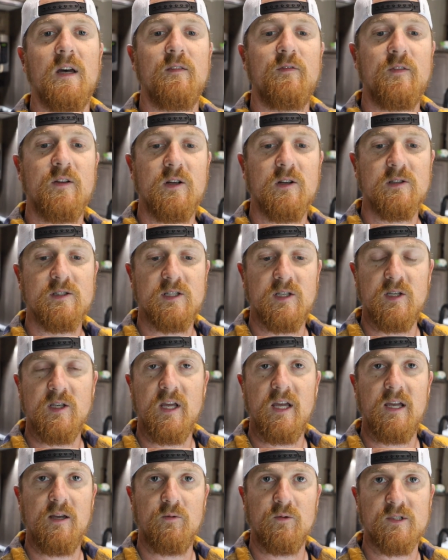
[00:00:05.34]
I figured
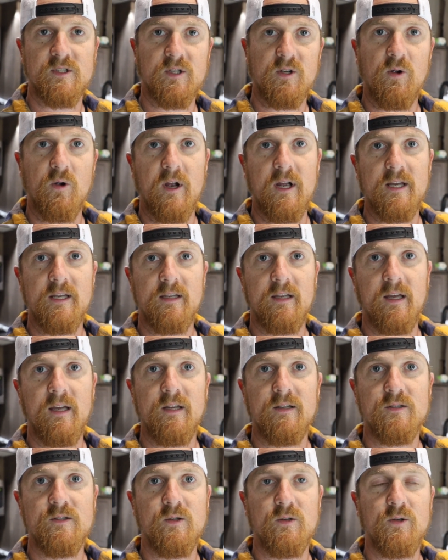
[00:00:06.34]
today was a great day
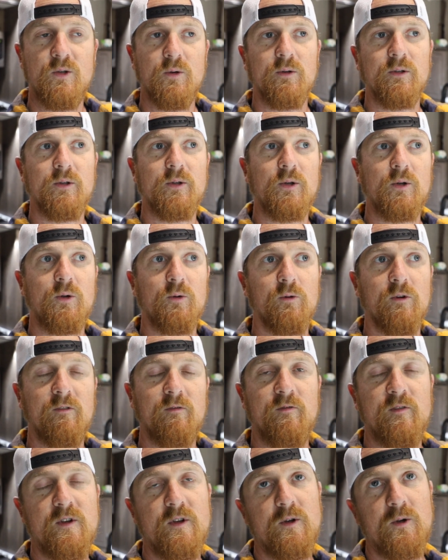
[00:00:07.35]
to do a little
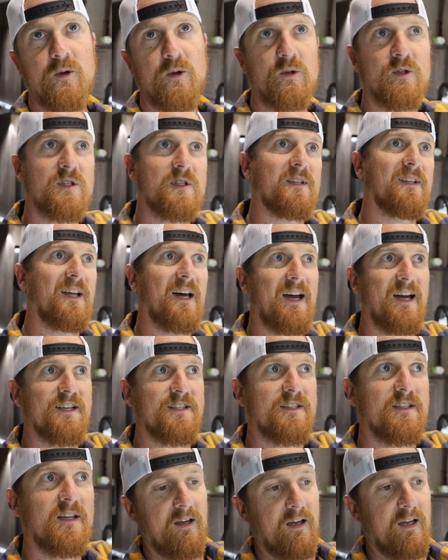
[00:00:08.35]
review
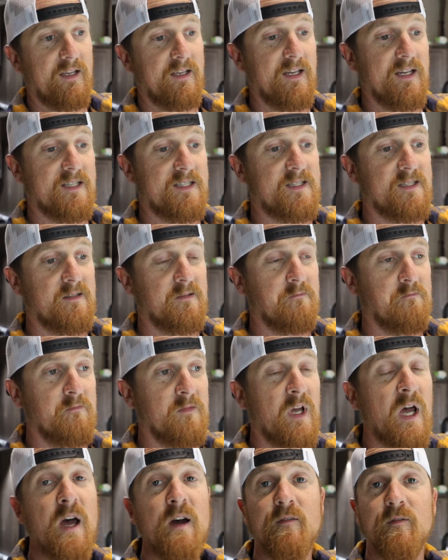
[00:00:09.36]
slash, I guess,
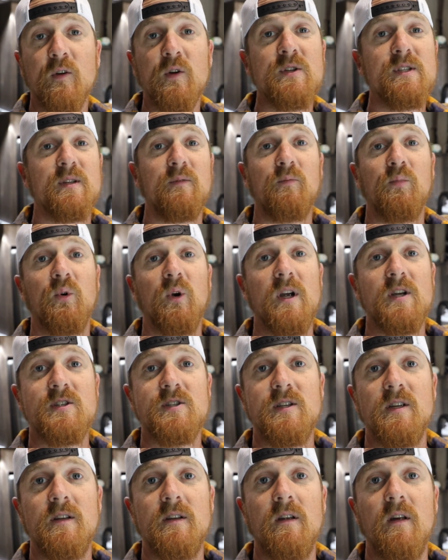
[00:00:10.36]
first
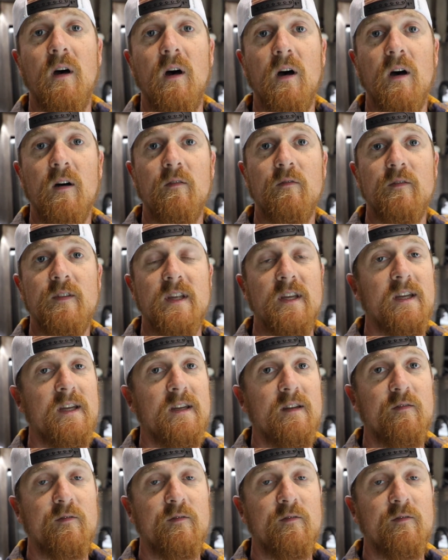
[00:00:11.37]
impression of the